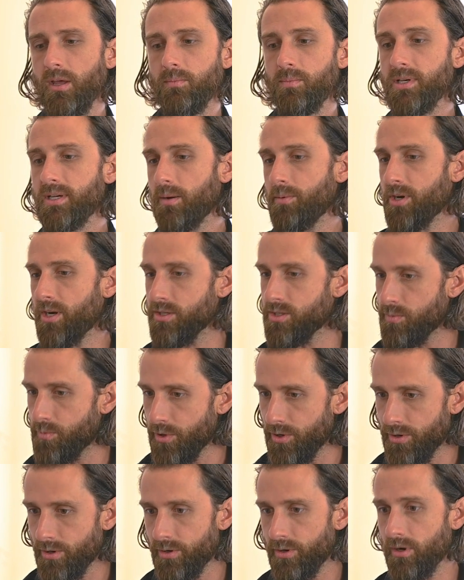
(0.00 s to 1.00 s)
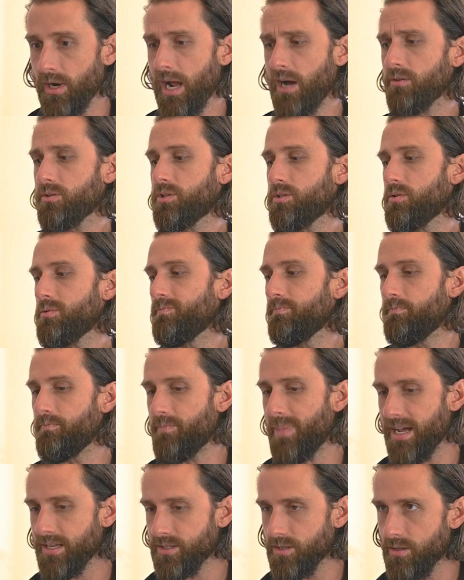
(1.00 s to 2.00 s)
become an entrepreneur, how to
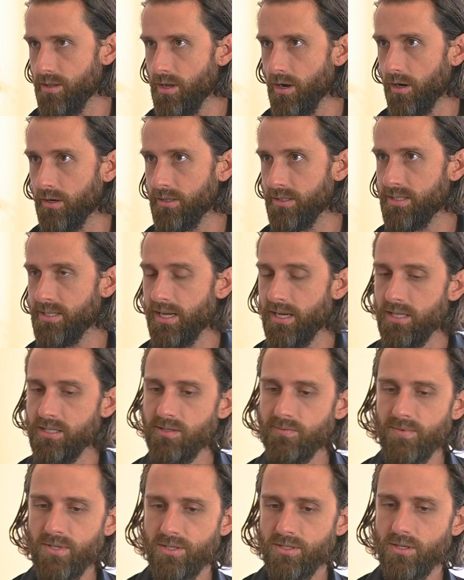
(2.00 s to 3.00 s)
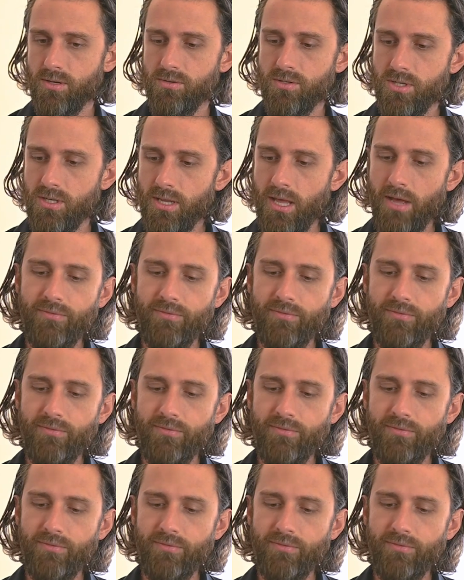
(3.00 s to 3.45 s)
master the art and science of nurse coaching.